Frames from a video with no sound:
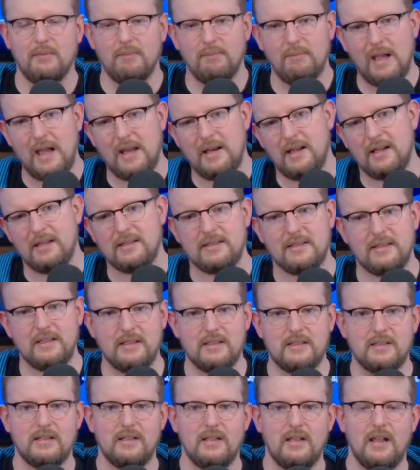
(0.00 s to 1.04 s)
Matt edits
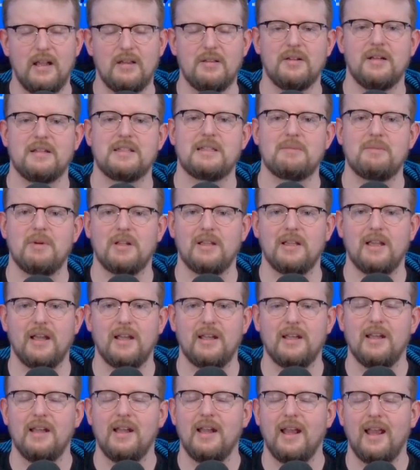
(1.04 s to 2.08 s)
these. Heather gets them
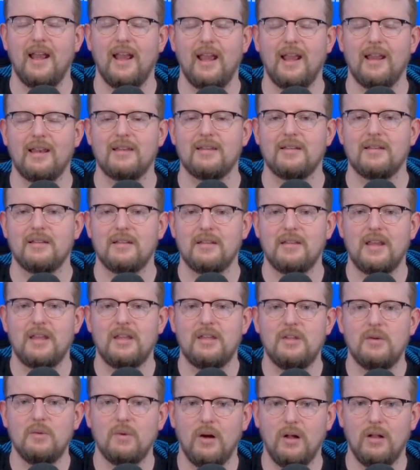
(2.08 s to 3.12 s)
online. And
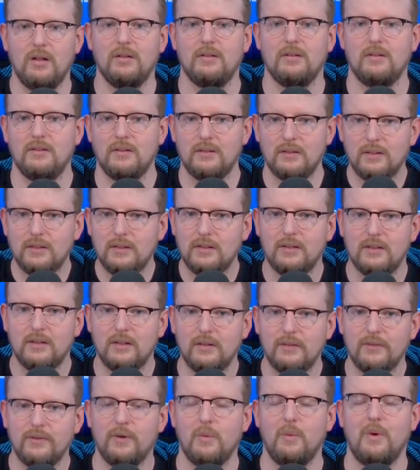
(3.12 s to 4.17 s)
thank you all
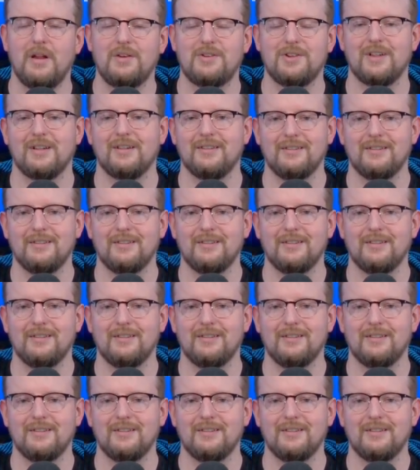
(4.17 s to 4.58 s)
for watching.